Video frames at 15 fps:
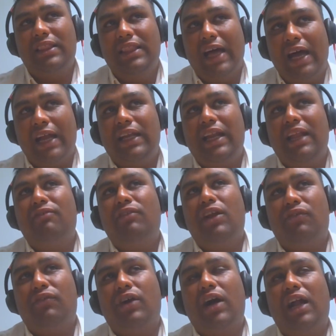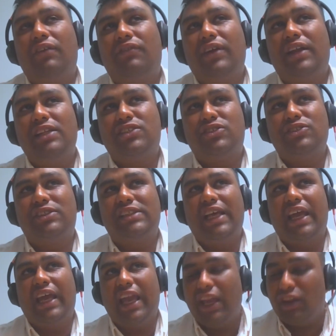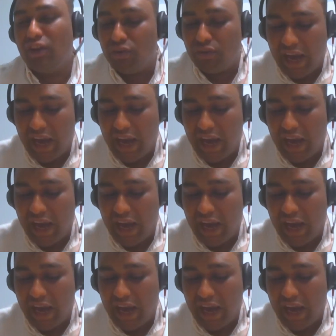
That level of confidence to say, hey,